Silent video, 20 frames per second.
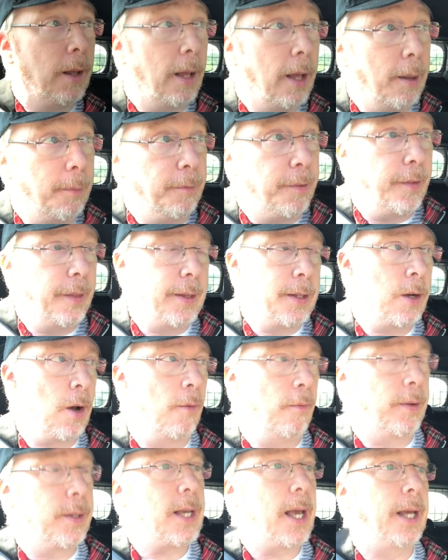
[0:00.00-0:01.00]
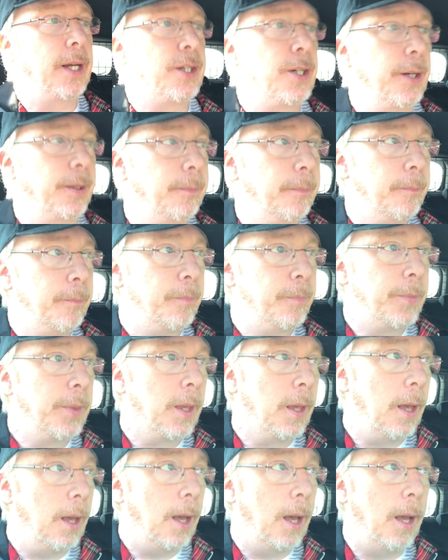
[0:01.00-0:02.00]
um, for this conversation.
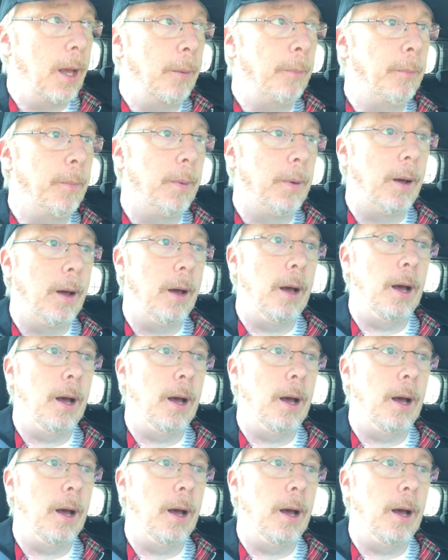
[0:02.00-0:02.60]
Um,